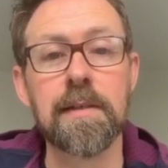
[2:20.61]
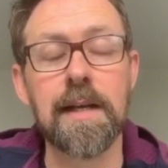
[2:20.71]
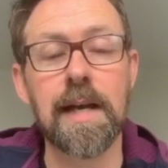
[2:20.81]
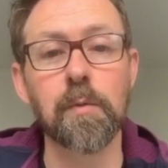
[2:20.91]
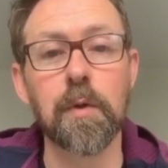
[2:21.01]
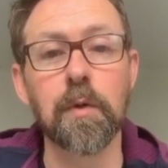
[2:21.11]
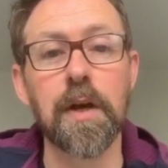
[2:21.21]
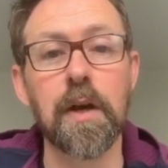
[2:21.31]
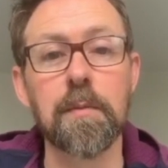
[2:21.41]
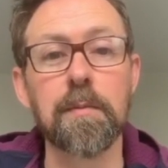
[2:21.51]
as we all
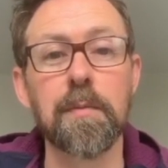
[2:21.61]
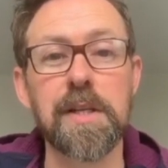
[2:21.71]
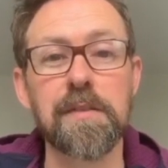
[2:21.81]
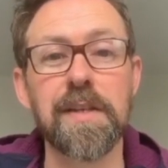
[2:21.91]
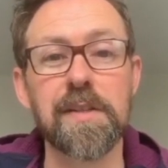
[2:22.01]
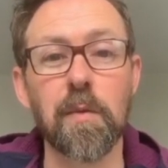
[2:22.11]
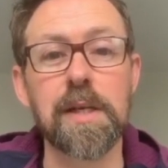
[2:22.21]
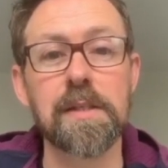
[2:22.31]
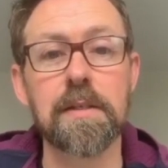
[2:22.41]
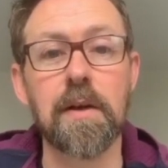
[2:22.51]
know, press fit's a
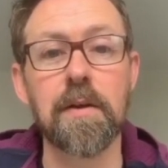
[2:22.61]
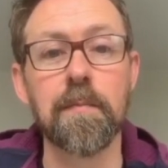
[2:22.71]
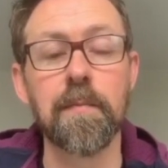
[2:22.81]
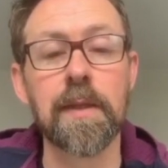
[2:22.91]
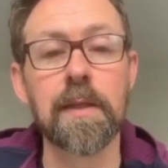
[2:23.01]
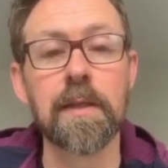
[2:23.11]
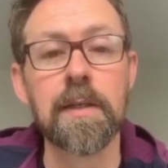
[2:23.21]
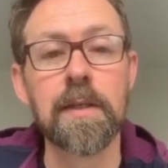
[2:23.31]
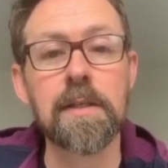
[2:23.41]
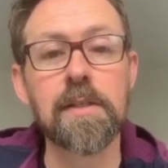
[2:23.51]
waste of time.
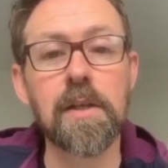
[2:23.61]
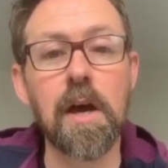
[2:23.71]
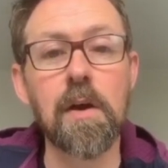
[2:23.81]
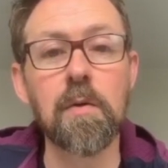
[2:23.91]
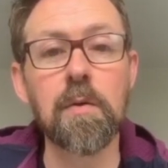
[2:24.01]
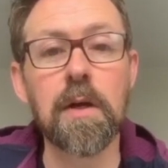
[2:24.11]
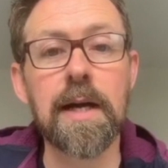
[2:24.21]
So